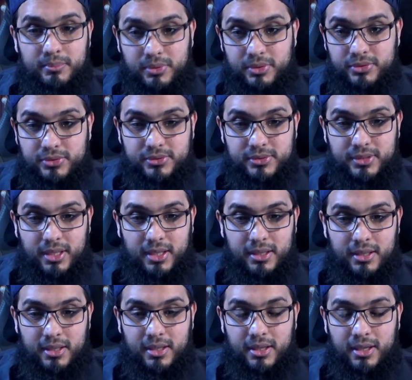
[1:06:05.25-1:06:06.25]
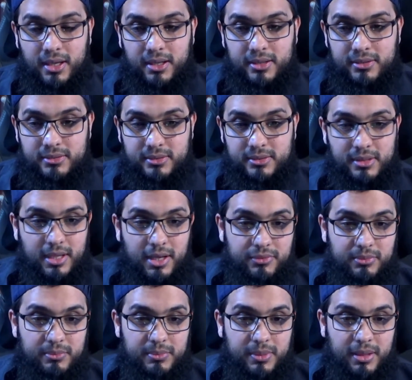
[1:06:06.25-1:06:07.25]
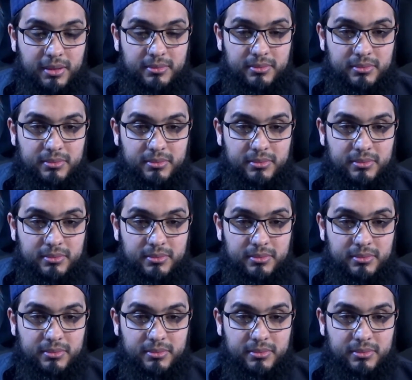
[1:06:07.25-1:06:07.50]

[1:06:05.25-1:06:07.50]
Brushes that are derived from like